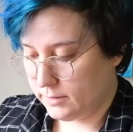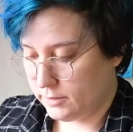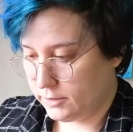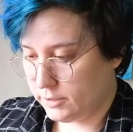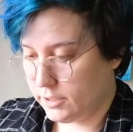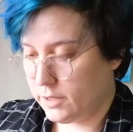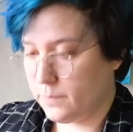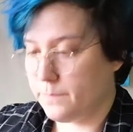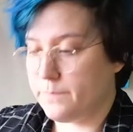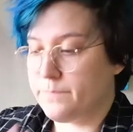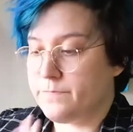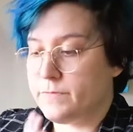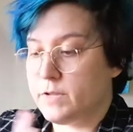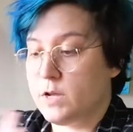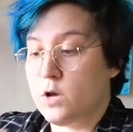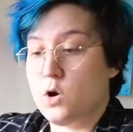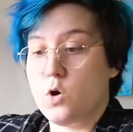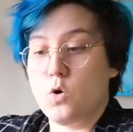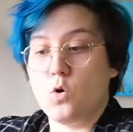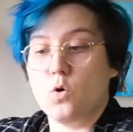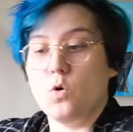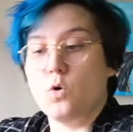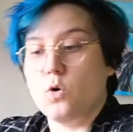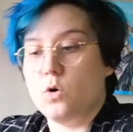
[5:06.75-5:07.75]
So
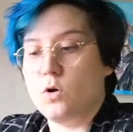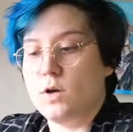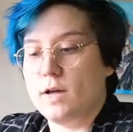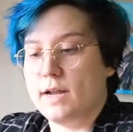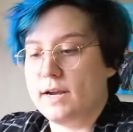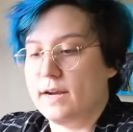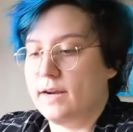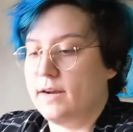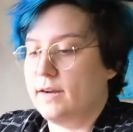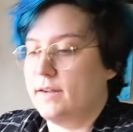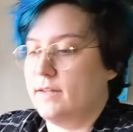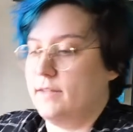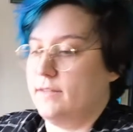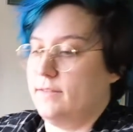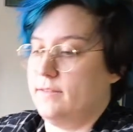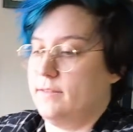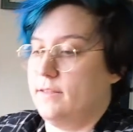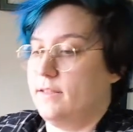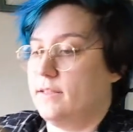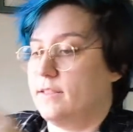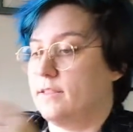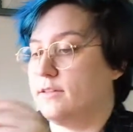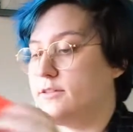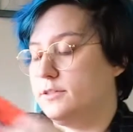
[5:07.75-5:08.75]

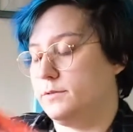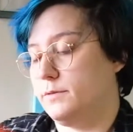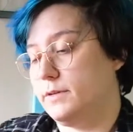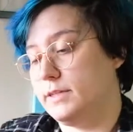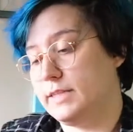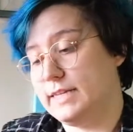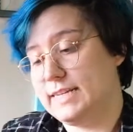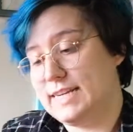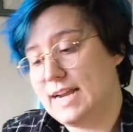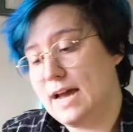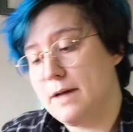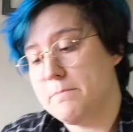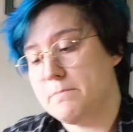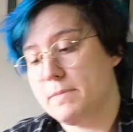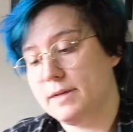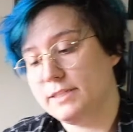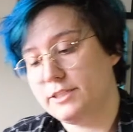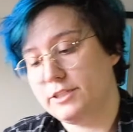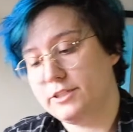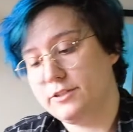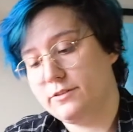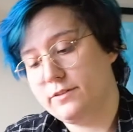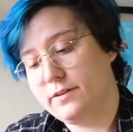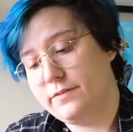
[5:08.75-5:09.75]
there's really not
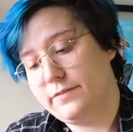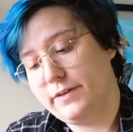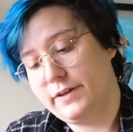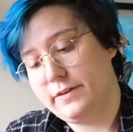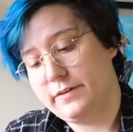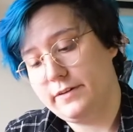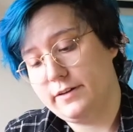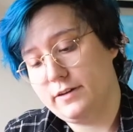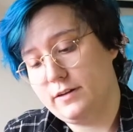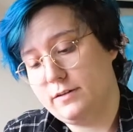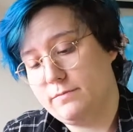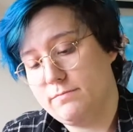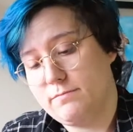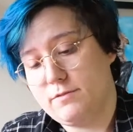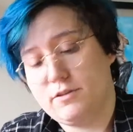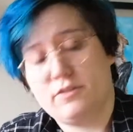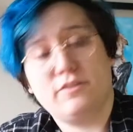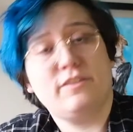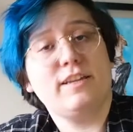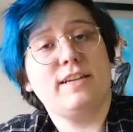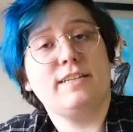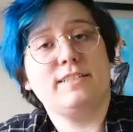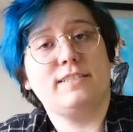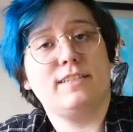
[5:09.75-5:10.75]
much to review here. The
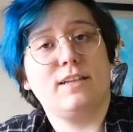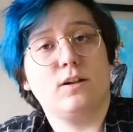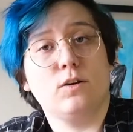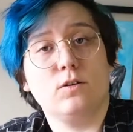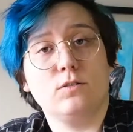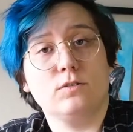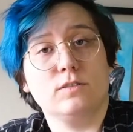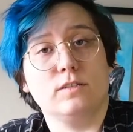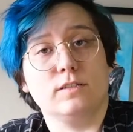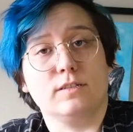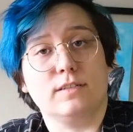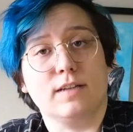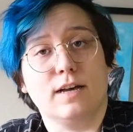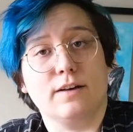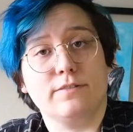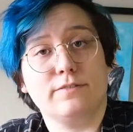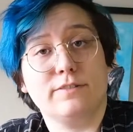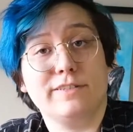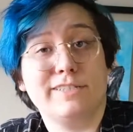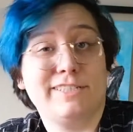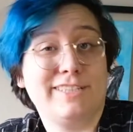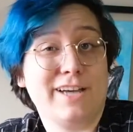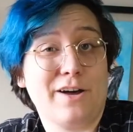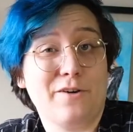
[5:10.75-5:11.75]
things that hold
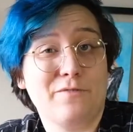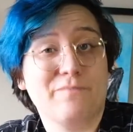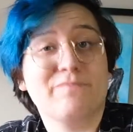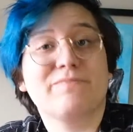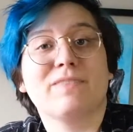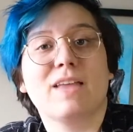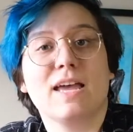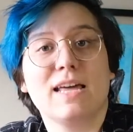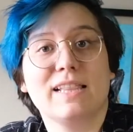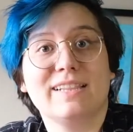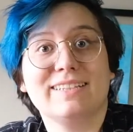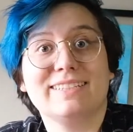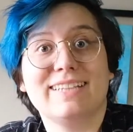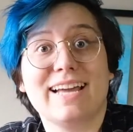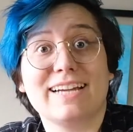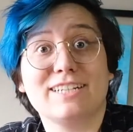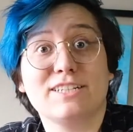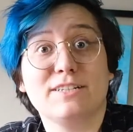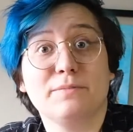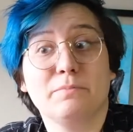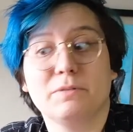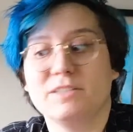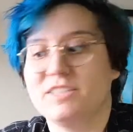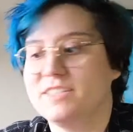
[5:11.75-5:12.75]
stuff. So let's
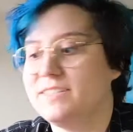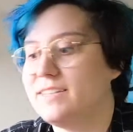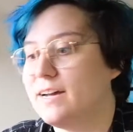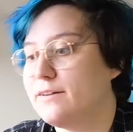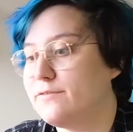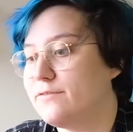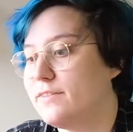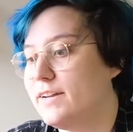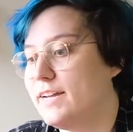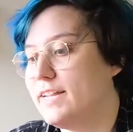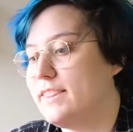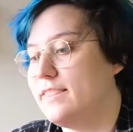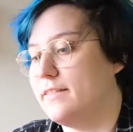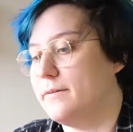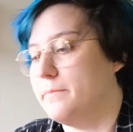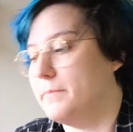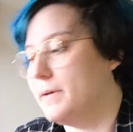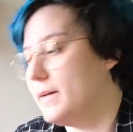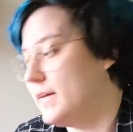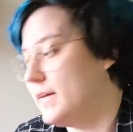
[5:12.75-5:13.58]
actually put stuff in them.